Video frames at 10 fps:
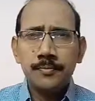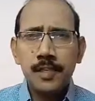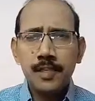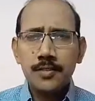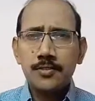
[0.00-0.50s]

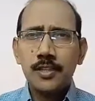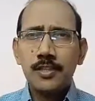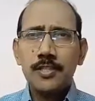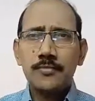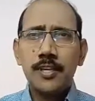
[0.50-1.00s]
Hi
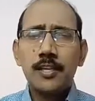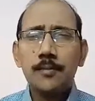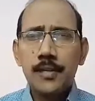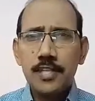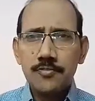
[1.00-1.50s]
students, welcome
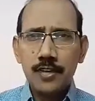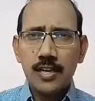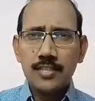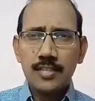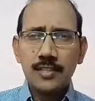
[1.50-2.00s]
to English for
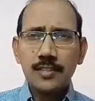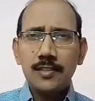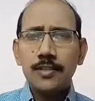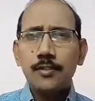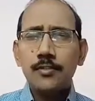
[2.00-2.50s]
All channel.
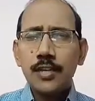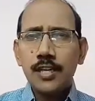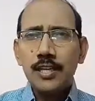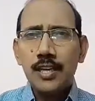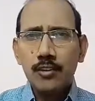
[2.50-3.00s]

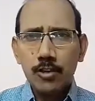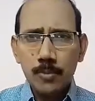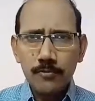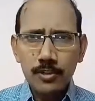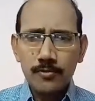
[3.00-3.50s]
Today I have come
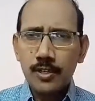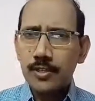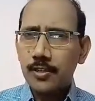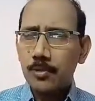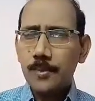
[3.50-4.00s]
up with one
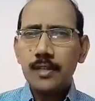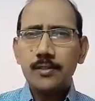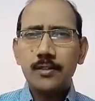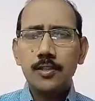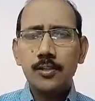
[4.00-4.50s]
topic.
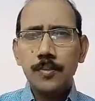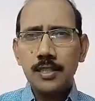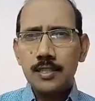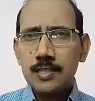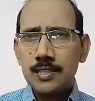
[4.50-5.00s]
The
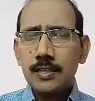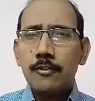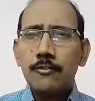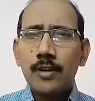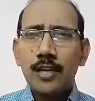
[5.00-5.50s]
topic is
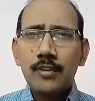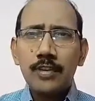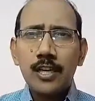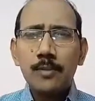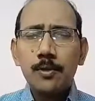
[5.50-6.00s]
why are we
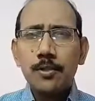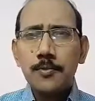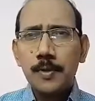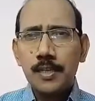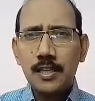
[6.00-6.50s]
unable to
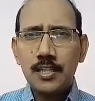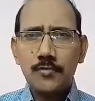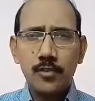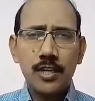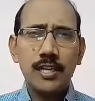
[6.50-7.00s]
speak English
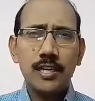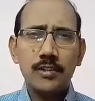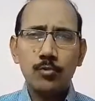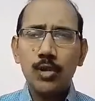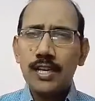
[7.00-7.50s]
fluently?
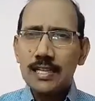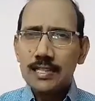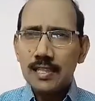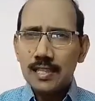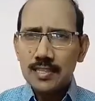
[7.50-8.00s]
What
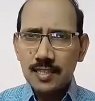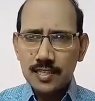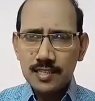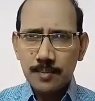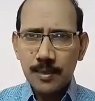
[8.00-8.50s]
exactly is the
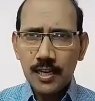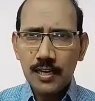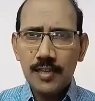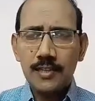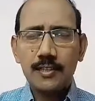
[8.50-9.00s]
reason
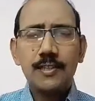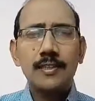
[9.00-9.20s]
behind it?